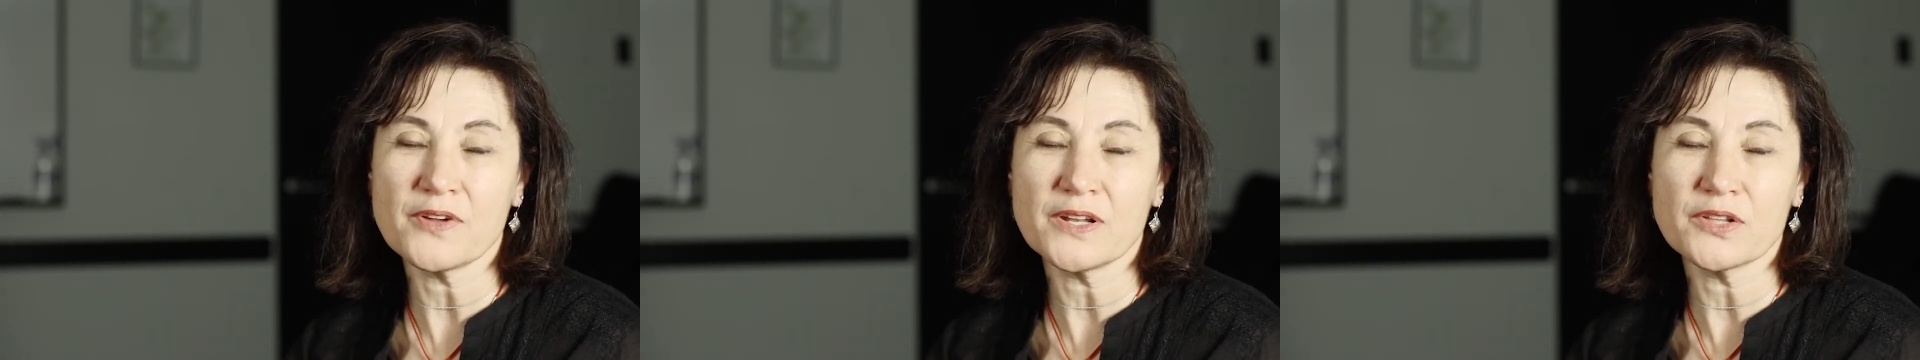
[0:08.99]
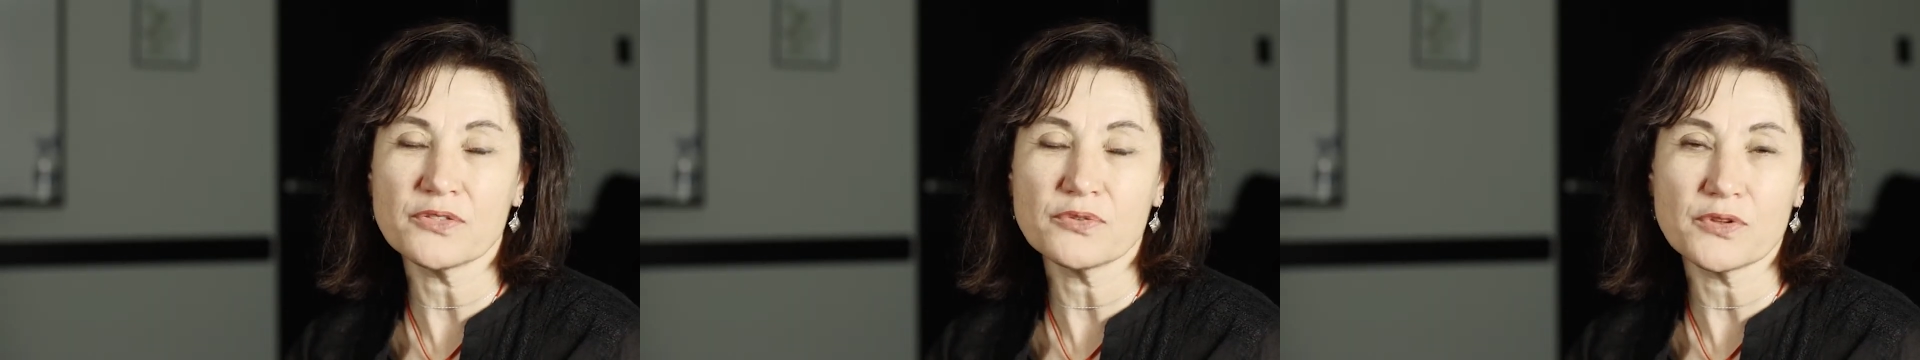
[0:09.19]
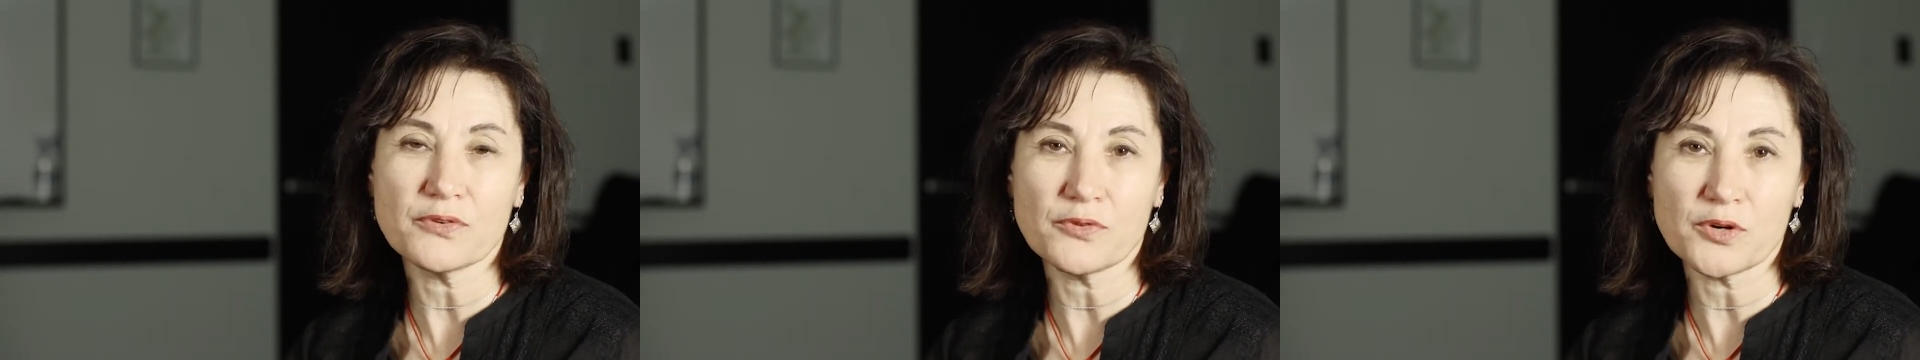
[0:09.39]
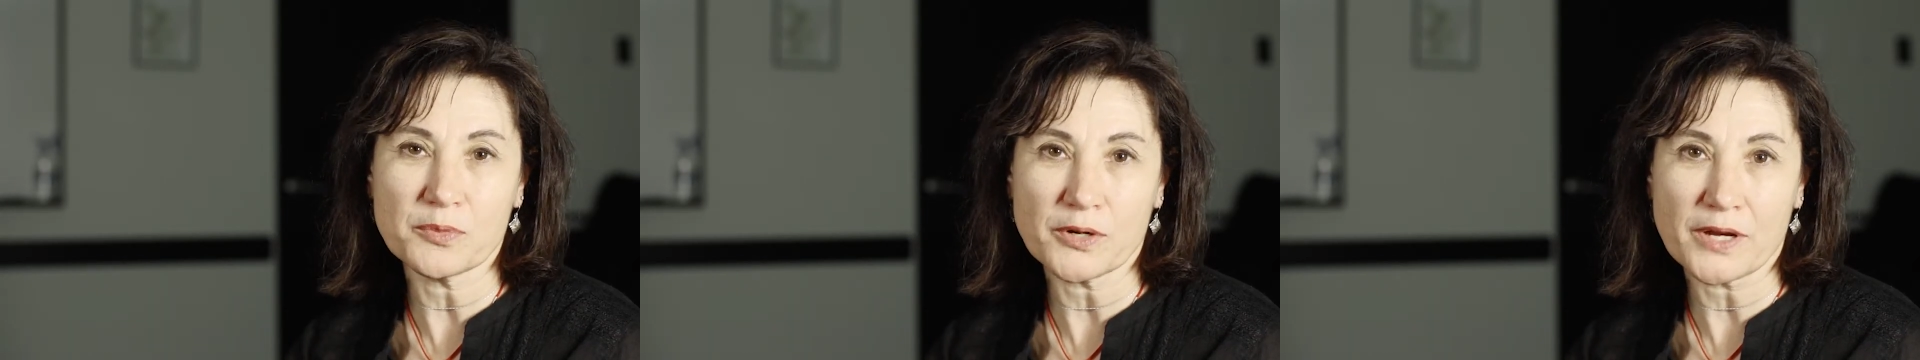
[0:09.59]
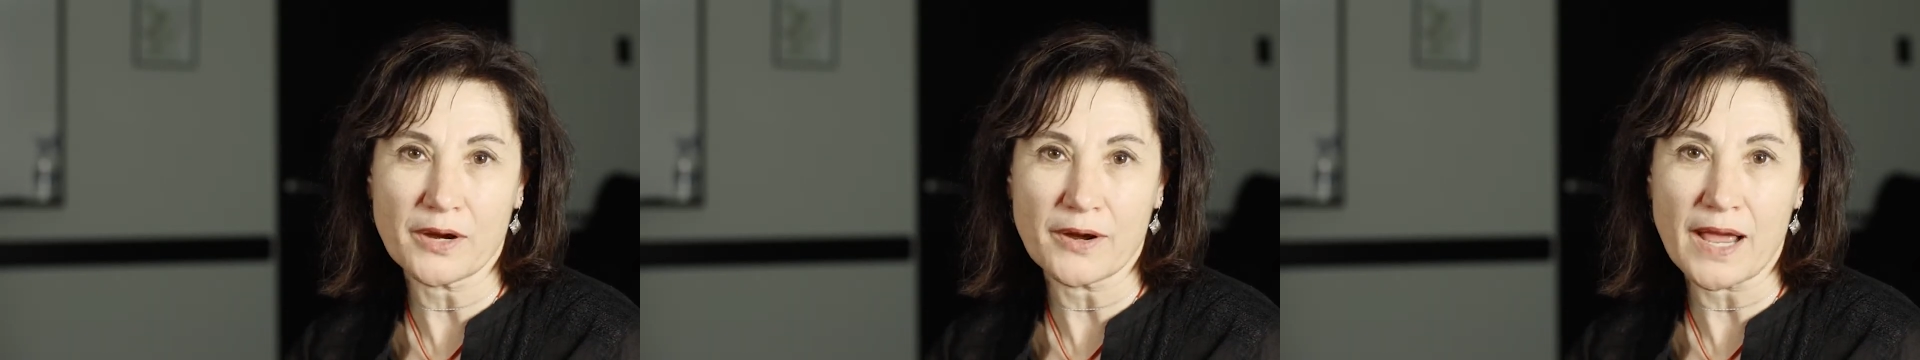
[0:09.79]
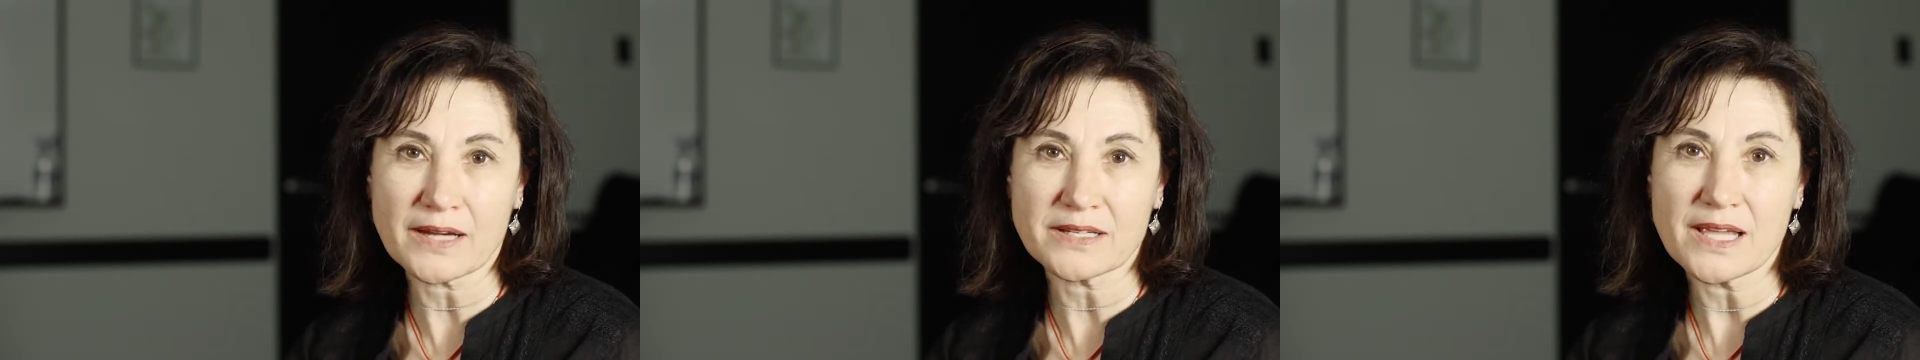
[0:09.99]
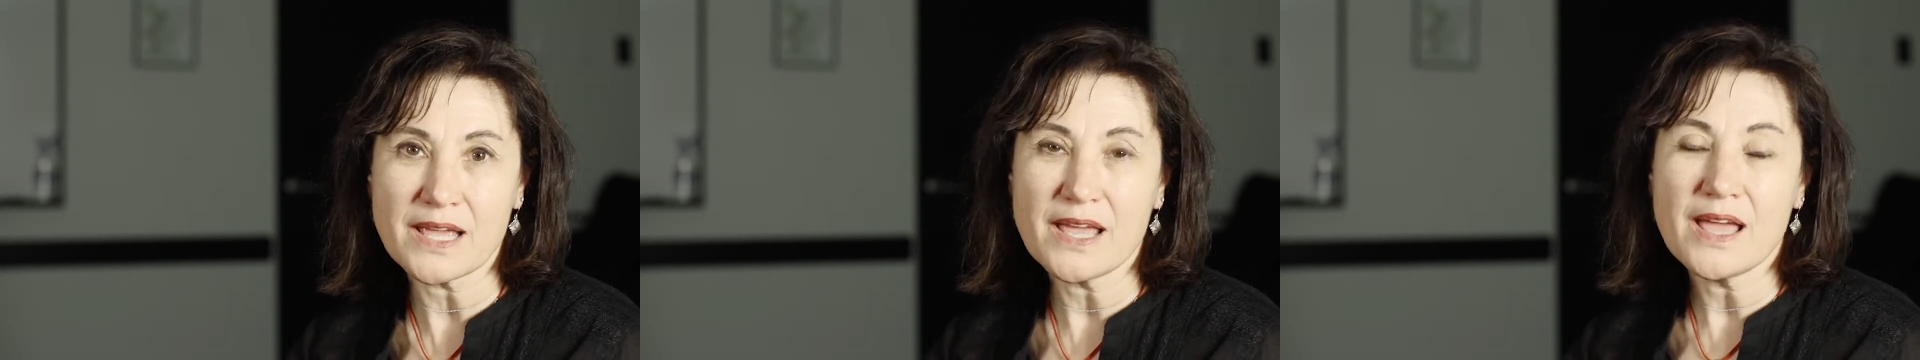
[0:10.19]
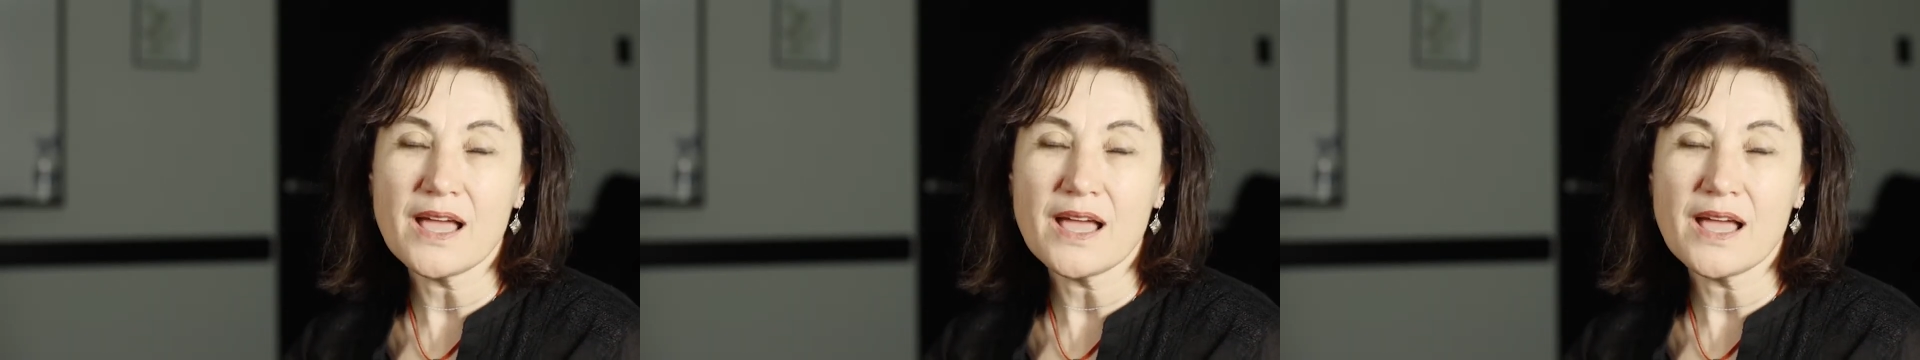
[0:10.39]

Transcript: funded through the Affordable Care Act.